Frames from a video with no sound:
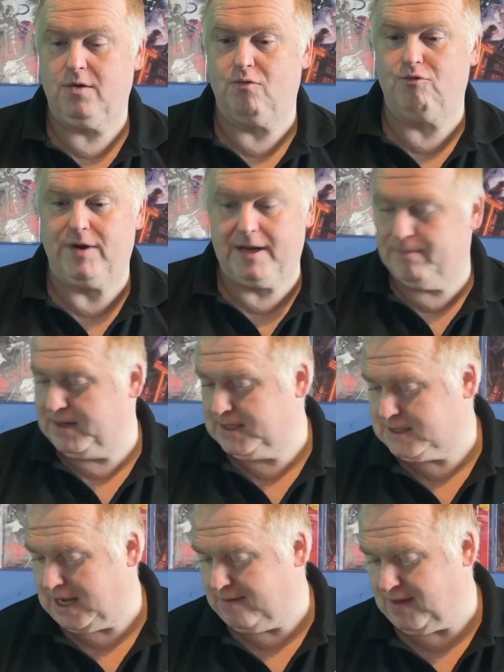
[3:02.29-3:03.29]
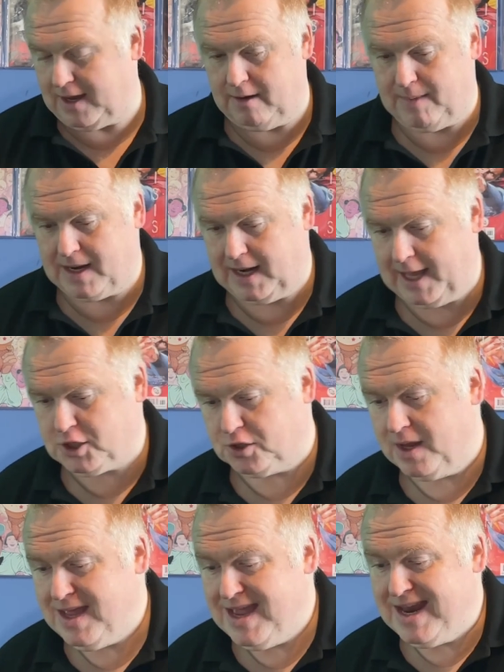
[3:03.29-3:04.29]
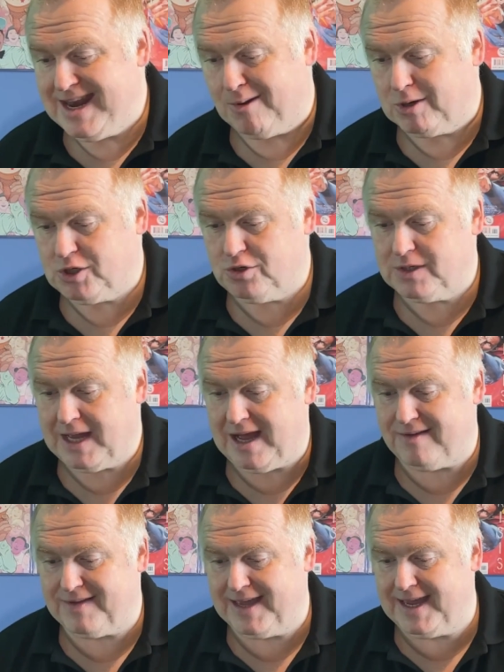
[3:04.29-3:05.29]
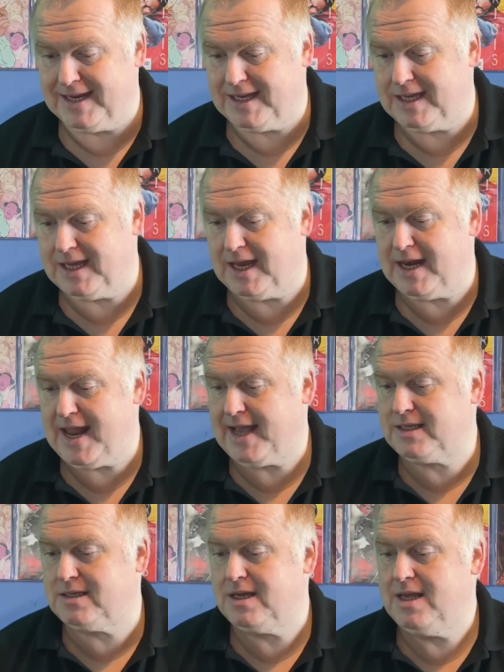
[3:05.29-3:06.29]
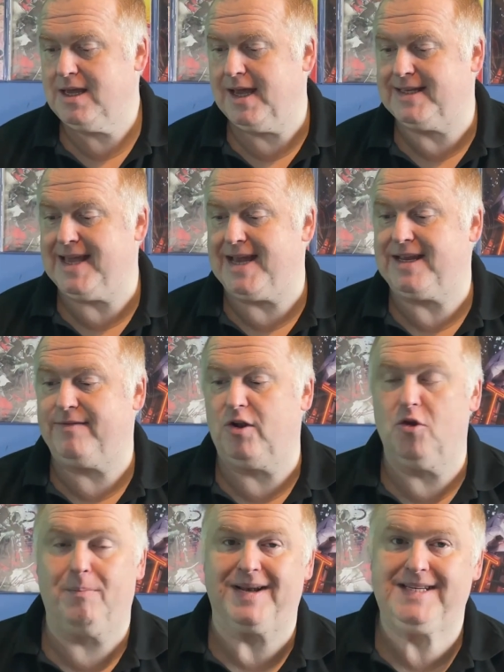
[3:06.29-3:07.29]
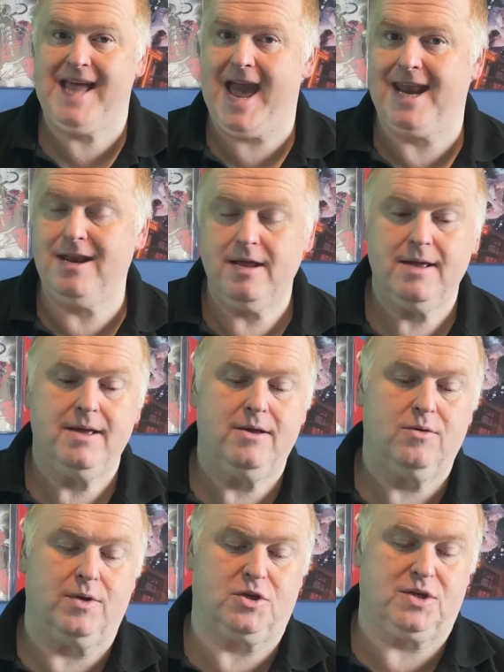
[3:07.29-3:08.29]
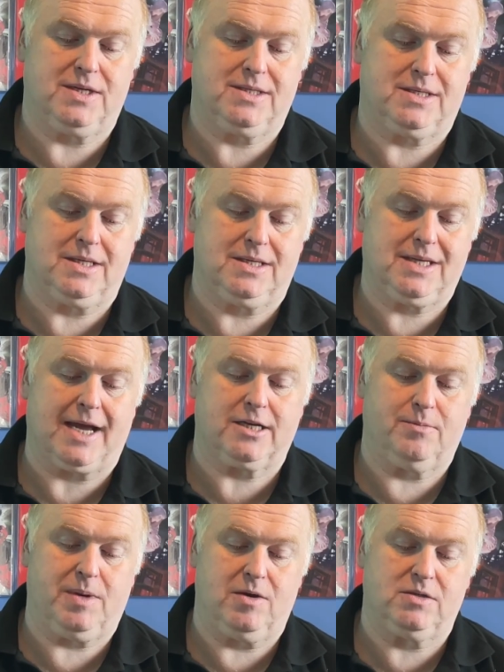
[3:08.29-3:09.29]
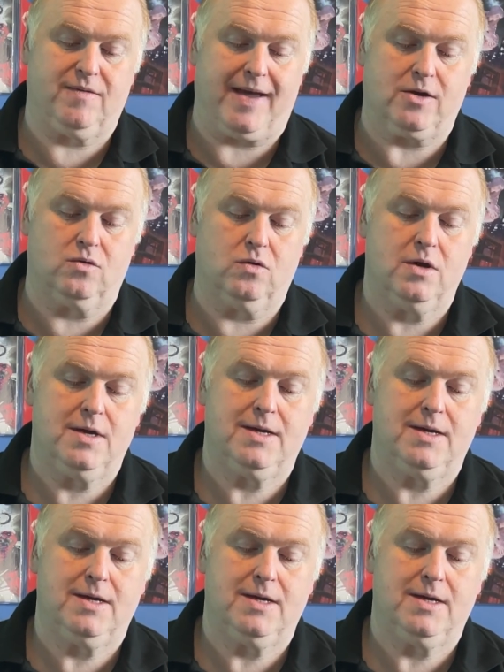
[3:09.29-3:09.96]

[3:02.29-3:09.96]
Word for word: Really pleased to have that in my collection. Now, I should have in here next a Daredevil number 10, which is the second appearance of Echo.